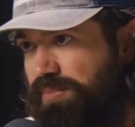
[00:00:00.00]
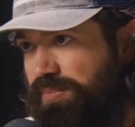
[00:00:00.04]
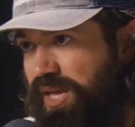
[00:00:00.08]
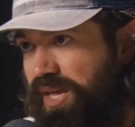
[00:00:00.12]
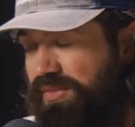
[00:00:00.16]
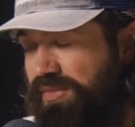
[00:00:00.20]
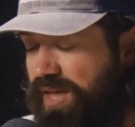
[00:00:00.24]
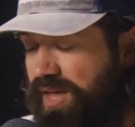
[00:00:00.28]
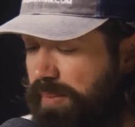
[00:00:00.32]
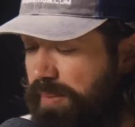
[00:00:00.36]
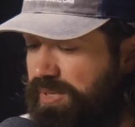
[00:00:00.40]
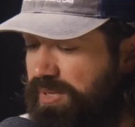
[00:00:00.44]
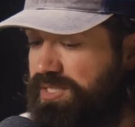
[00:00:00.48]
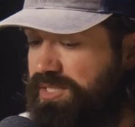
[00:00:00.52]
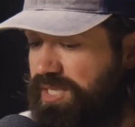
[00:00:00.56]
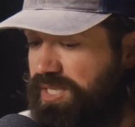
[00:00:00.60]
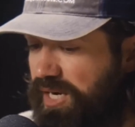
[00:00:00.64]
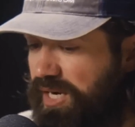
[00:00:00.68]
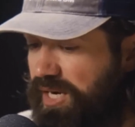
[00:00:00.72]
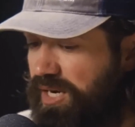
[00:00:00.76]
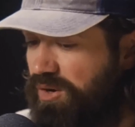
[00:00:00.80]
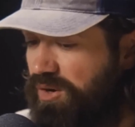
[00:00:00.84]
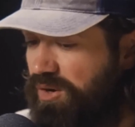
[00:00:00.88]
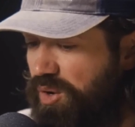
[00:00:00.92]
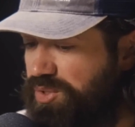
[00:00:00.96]
And that means that
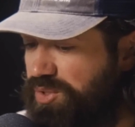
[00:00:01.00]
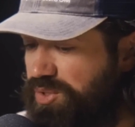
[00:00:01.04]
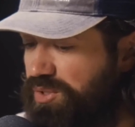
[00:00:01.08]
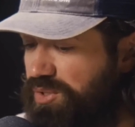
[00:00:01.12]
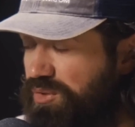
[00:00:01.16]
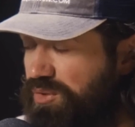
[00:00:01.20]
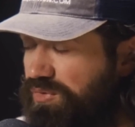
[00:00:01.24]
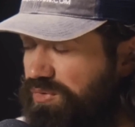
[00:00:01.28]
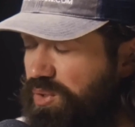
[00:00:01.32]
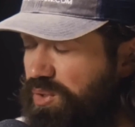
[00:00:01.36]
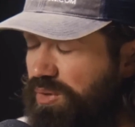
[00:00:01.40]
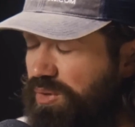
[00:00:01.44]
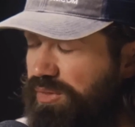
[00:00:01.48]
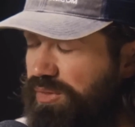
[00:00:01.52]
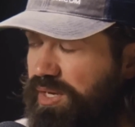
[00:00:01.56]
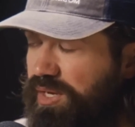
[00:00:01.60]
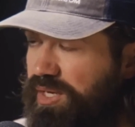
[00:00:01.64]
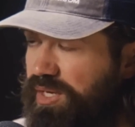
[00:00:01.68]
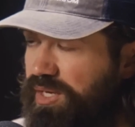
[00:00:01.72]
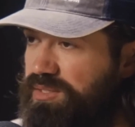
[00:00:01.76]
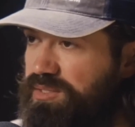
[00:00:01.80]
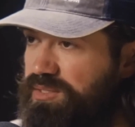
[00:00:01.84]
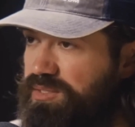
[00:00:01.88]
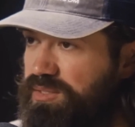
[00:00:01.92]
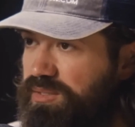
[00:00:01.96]
I can also do fewer
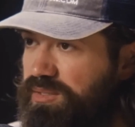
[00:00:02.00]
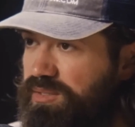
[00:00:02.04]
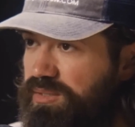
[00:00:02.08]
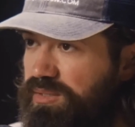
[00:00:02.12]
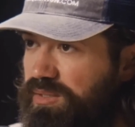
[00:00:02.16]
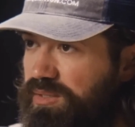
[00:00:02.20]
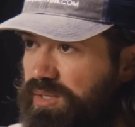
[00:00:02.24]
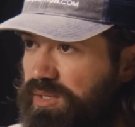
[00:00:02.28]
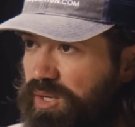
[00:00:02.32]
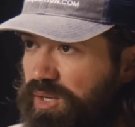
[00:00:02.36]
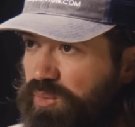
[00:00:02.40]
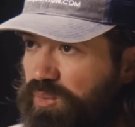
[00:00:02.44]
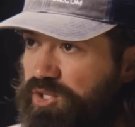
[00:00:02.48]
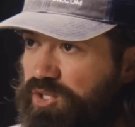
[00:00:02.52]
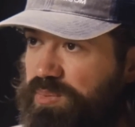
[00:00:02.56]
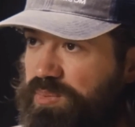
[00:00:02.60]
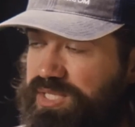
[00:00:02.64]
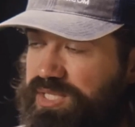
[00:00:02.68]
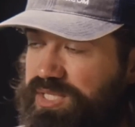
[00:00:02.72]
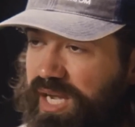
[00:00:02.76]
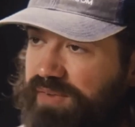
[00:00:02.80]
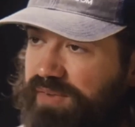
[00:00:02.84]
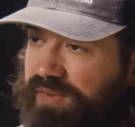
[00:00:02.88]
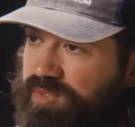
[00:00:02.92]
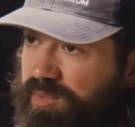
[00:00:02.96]
things, which
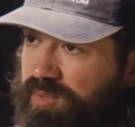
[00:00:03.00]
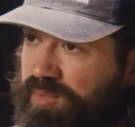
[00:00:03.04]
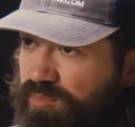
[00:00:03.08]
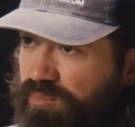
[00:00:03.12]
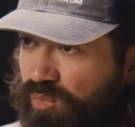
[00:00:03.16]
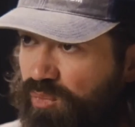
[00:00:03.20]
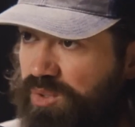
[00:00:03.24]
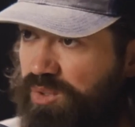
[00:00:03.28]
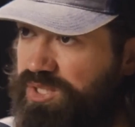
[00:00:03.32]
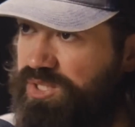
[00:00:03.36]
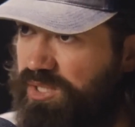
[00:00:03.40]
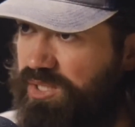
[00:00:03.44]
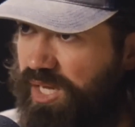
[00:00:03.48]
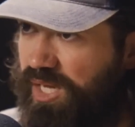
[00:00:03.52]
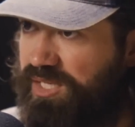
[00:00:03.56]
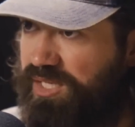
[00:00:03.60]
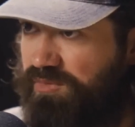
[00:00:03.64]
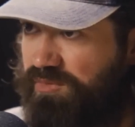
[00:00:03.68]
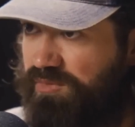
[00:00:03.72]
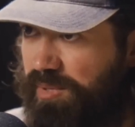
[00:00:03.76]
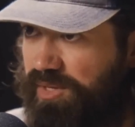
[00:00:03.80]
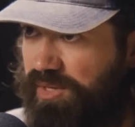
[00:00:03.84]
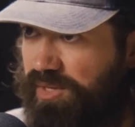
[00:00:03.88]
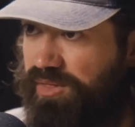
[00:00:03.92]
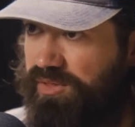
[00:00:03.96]
means I have to be more
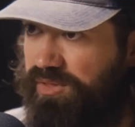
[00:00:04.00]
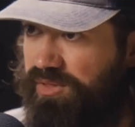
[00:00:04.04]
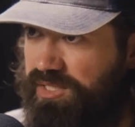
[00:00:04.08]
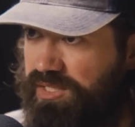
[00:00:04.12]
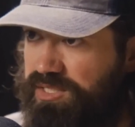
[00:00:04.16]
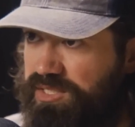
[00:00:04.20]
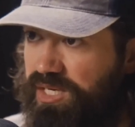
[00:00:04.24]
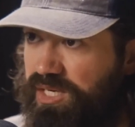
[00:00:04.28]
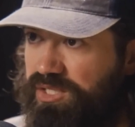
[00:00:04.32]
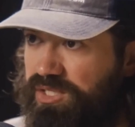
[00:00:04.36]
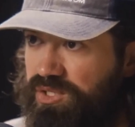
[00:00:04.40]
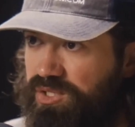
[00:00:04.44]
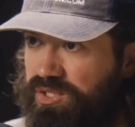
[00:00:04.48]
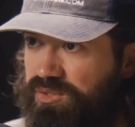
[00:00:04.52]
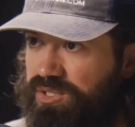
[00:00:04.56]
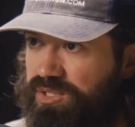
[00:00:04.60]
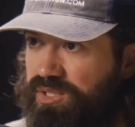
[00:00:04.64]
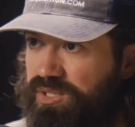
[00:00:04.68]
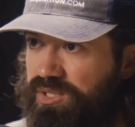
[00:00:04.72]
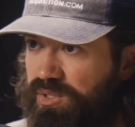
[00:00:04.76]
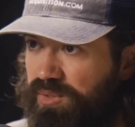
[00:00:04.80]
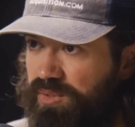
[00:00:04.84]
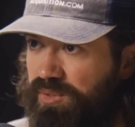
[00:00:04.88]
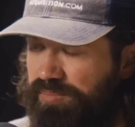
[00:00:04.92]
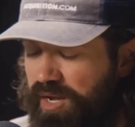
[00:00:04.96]
selective about the things that I choose to
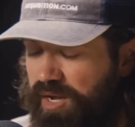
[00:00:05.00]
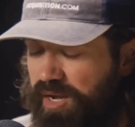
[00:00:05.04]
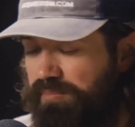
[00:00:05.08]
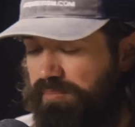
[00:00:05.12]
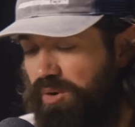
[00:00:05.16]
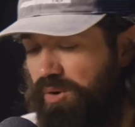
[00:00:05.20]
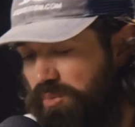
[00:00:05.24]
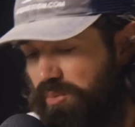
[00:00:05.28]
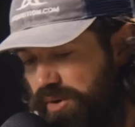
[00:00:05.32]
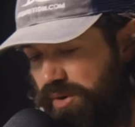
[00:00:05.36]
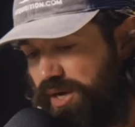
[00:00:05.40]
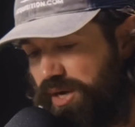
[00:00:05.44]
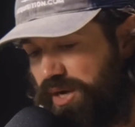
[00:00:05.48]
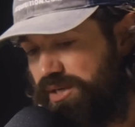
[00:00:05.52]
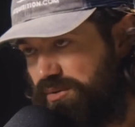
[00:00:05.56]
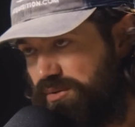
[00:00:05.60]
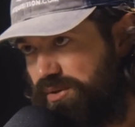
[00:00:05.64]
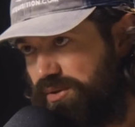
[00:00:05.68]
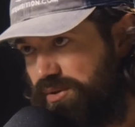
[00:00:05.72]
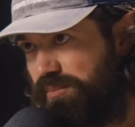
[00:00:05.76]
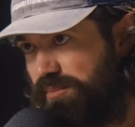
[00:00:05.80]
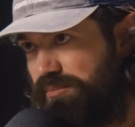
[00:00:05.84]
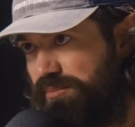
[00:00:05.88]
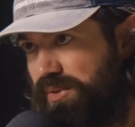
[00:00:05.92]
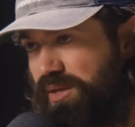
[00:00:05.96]
do. But when I do
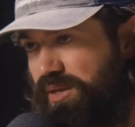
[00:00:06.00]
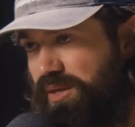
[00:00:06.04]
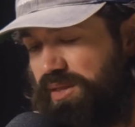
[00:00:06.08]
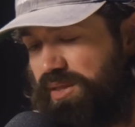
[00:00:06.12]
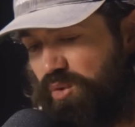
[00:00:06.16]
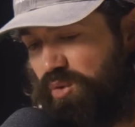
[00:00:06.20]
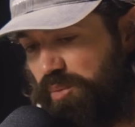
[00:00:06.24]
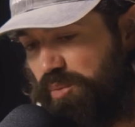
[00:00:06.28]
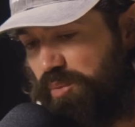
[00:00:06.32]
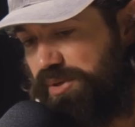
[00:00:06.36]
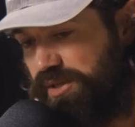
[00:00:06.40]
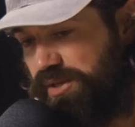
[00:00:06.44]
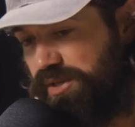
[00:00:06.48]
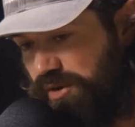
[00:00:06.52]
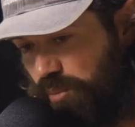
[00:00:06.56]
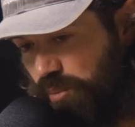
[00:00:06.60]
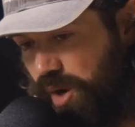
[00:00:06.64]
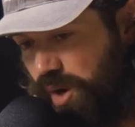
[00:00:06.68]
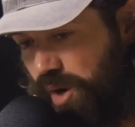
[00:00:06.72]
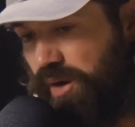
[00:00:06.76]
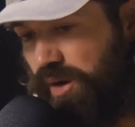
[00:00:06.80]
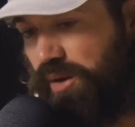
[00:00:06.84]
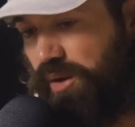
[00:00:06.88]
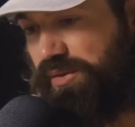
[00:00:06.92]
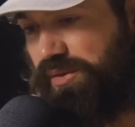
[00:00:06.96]
them, they will be done
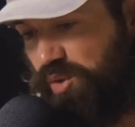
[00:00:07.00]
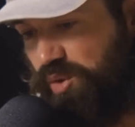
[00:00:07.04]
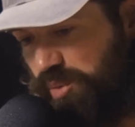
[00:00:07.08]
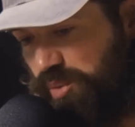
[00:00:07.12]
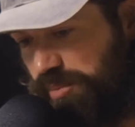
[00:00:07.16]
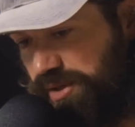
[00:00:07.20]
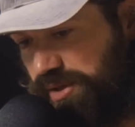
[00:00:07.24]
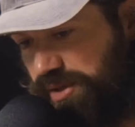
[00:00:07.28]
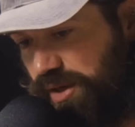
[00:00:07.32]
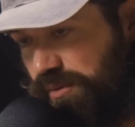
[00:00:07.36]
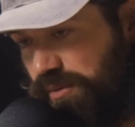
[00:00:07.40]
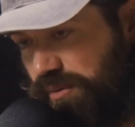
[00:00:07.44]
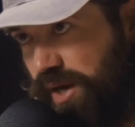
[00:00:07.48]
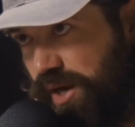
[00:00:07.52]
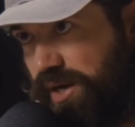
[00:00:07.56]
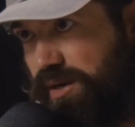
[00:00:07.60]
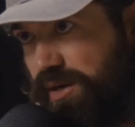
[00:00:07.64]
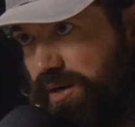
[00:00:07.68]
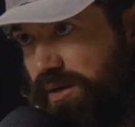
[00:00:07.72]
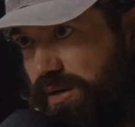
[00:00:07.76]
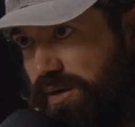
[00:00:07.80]
well and they will be done right.